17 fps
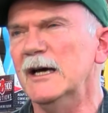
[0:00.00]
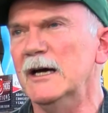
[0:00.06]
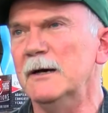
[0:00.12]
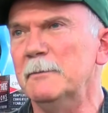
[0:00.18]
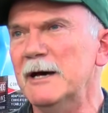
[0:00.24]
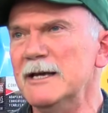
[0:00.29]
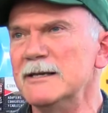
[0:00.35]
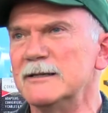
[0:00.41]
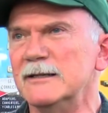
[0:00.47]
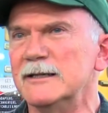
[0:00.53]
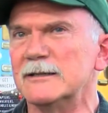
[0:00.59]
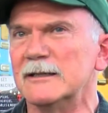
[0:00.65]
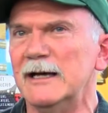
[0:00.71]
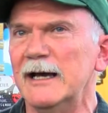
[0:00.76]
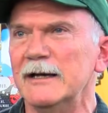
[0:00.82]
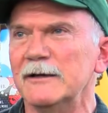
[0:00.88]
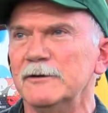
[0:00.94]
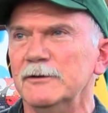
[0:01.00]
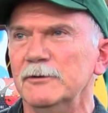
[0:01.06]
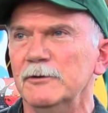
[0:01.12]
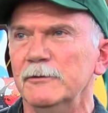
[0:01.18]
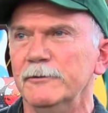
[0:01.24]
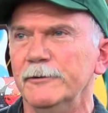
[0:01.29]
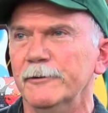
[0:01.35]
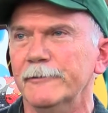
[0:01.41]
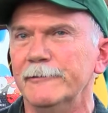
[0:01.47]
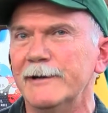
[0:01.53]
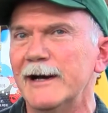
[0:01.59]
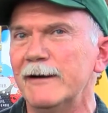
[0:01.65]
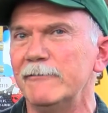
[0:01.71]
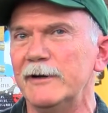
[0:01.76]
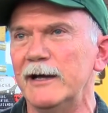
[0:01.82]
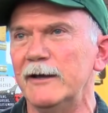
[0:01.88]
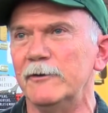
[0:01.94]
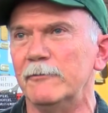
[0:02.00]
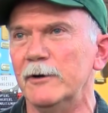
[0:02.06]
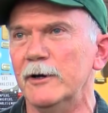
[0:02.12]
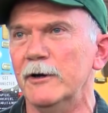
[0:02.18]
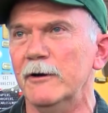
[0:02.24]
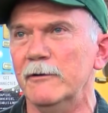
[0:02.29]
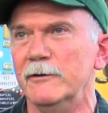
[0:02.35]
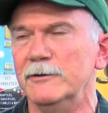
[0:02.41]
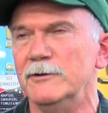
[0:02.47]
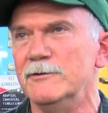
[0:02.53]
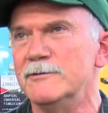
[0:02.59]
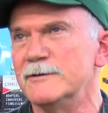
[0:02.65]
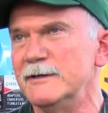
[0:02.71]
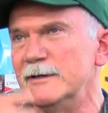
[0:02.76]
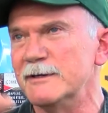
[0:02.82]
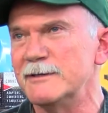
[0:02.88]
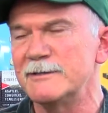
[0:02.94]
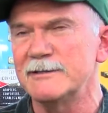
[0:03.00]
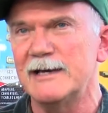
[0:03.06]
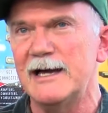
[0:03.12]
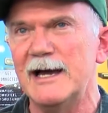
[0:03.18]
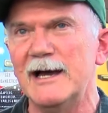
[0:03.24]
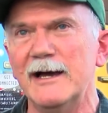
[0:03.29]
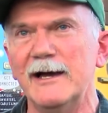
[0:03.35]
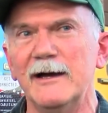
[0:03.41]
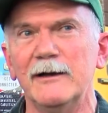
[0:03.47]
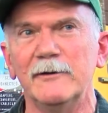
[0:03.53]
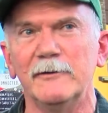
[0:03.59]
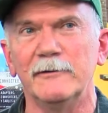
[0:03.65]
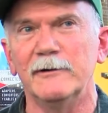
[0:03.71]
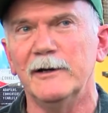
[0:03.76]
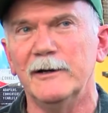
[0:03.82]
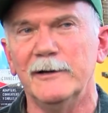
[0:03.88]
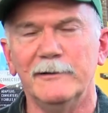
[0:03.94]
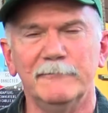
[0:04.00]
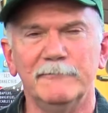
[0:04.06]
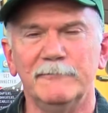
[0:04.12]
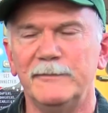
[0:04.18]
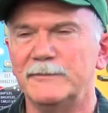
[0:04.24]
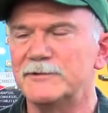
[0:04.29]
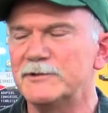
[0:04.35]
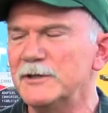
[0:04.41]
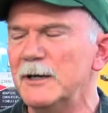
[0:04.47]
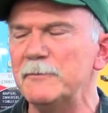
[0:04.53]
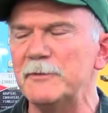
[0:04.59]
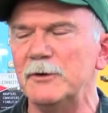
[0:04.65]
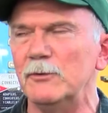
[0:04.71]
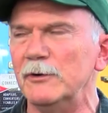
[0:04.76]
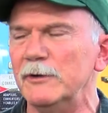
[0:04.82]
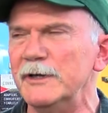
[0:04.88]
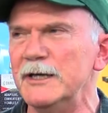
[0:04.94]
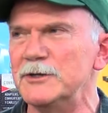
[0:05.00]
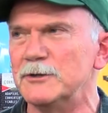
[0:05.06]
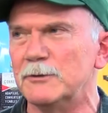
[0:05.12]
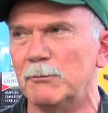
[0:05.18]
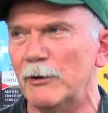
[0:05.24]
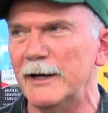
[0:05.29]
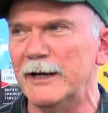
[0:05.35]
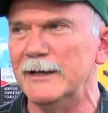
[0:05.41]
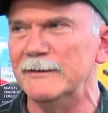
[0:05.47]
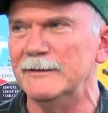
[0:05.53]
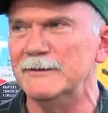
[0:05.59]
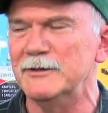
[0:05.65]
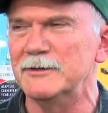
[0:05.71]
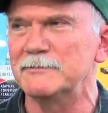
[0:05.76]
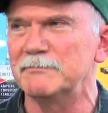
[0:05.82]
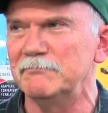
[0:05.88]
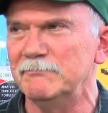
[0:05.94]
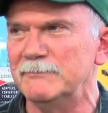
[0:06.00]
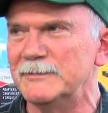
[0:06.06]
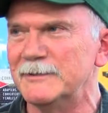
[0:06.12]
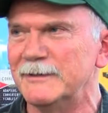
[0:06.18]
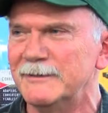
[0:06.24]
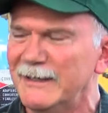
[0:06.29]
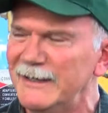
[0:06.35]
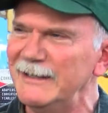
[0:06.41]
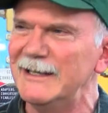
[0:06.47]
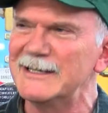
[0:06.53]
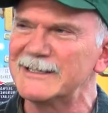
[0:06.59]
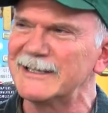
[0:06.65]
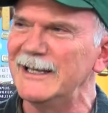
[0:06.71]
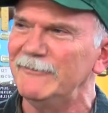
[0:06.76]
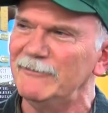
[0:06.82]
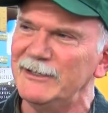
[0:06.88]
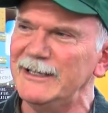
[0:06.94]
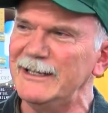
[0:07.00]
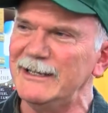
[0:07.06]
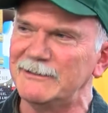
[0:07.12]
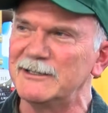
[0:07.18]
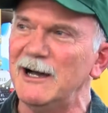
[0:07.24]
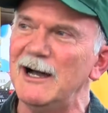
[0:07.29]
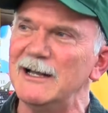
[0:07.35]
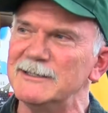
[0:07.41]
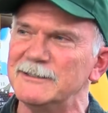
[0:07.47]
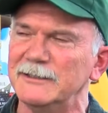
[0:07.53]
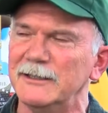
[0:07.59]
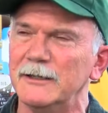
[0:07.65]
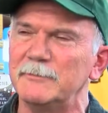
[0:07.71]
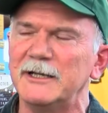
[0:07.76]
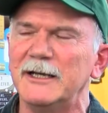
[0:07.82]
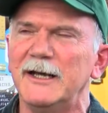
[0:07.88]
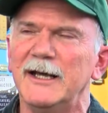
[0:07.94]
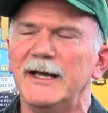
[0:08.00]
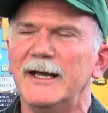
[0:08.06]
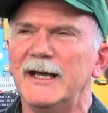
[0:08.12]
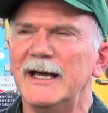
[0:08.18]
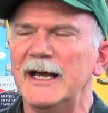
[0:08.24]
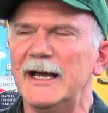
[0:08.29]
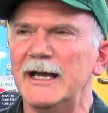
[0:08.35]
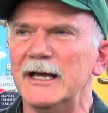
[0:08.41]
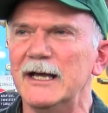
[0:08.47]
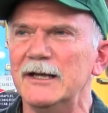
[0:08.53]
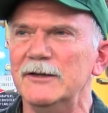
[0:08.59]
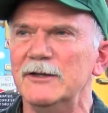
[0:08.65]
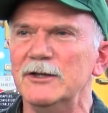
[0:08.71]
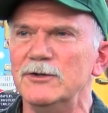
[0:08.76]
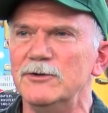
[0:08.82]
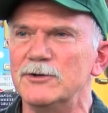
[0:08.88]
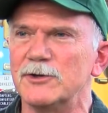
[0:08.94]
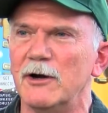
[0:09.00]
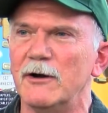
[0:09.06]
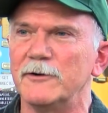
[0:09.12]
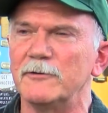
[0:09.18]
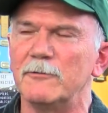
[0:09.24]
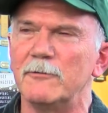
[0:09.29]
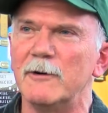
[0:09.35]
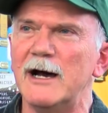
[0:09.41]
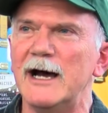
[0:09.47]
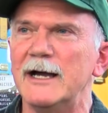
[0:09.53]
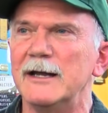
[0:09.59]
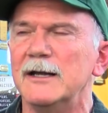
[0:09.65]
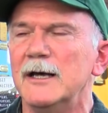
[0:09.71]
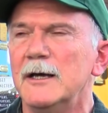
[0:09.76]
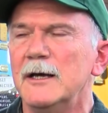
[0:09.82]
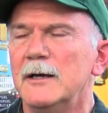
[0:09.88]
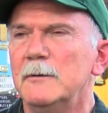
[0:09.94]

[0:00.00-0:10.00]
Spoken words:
Basically, it's like you're driving down the road and you see a sign or something will hit your brain that just says, hey, that's kind of a neat concept. And then you start to write.